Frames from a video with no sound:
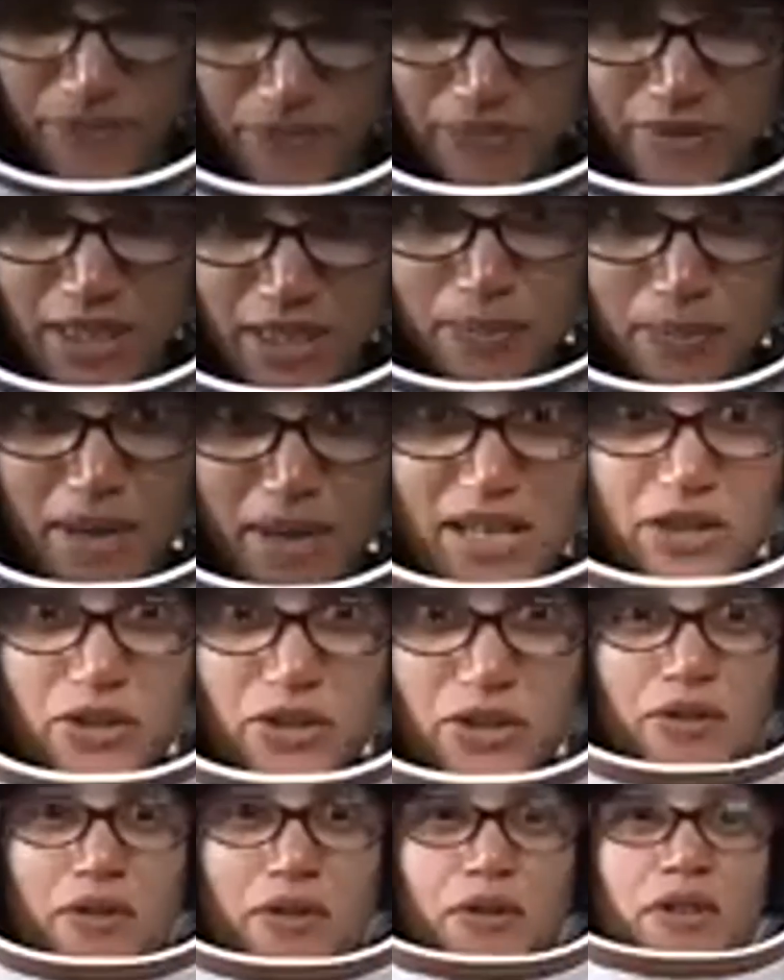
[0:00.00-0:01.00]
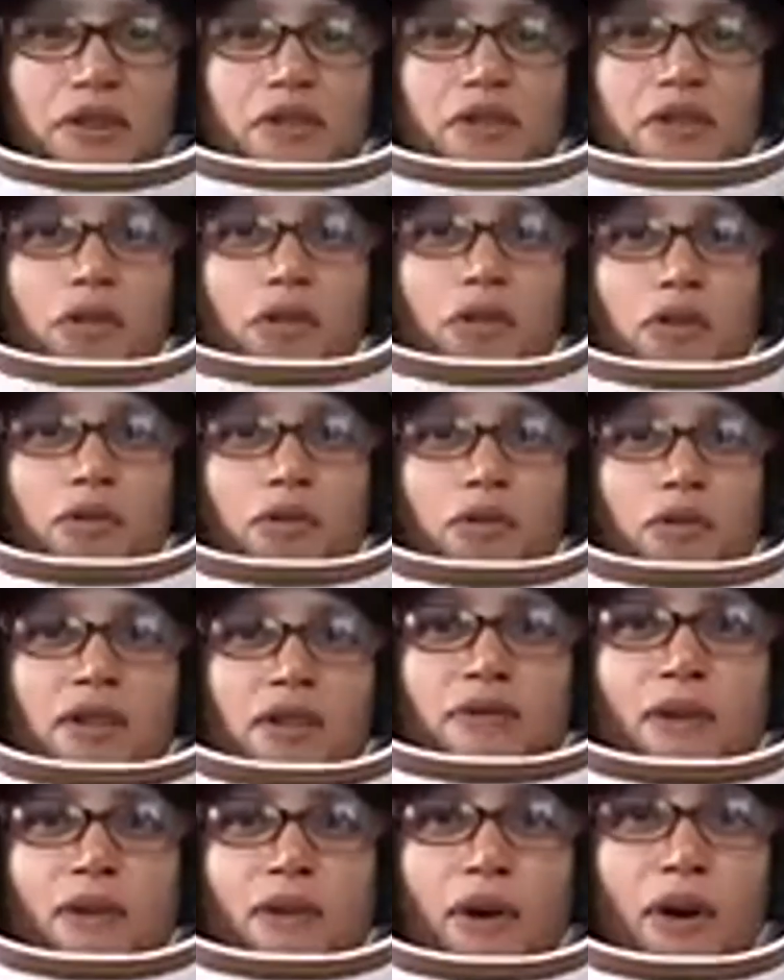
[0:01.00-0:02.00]
to make sure you don't
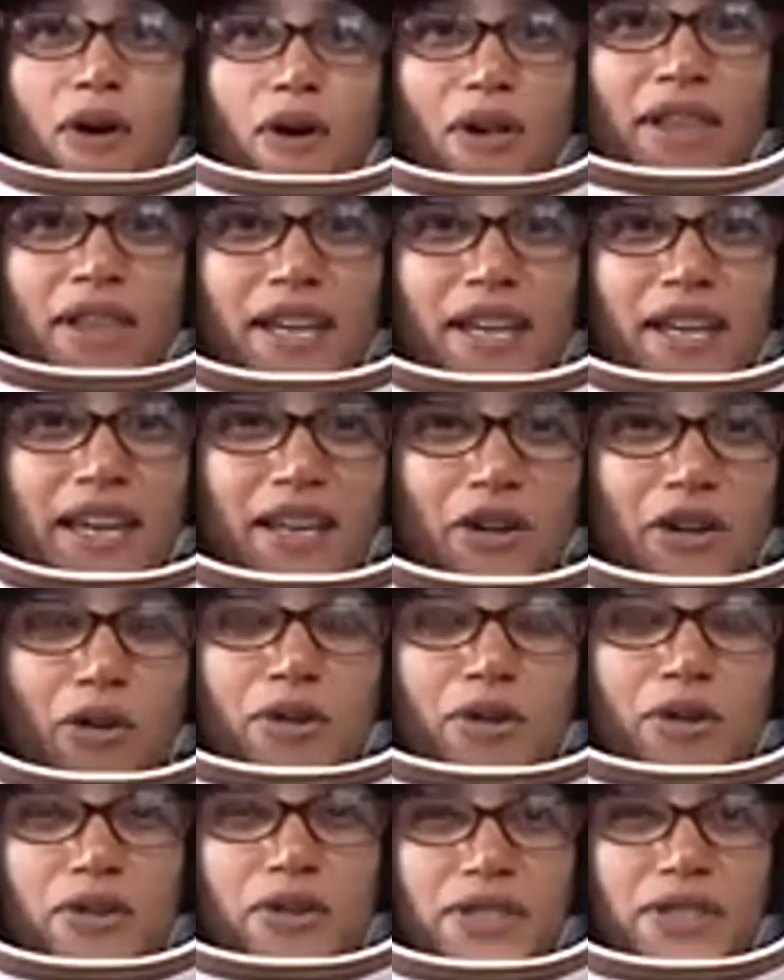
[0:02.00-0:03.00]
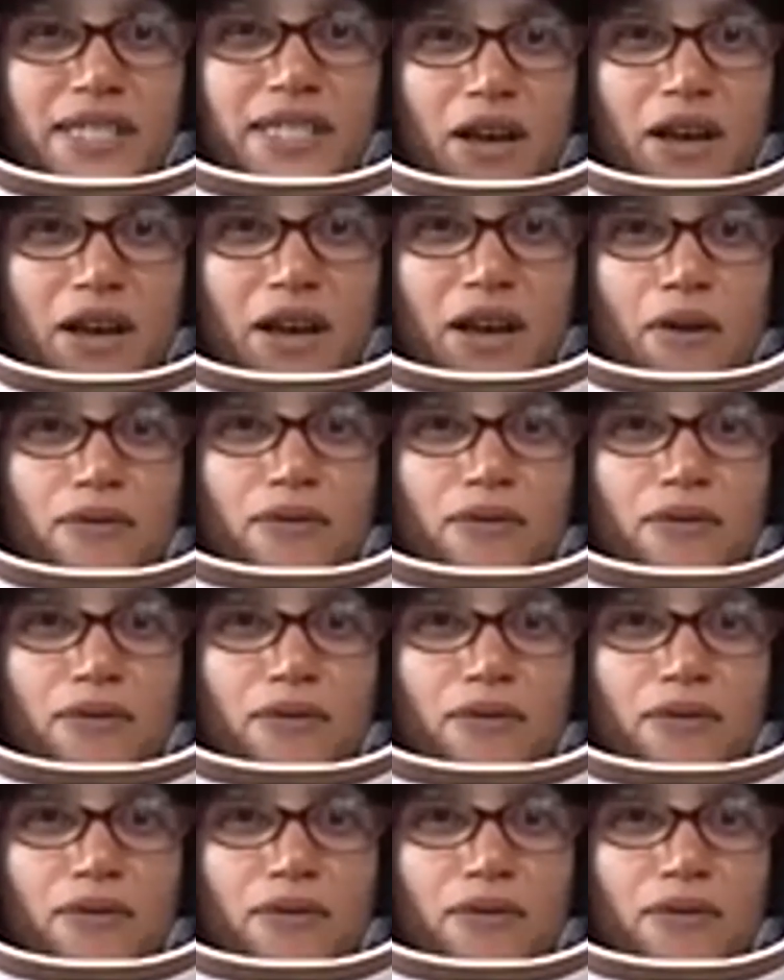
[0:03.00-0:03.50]
fall and hurt yourself.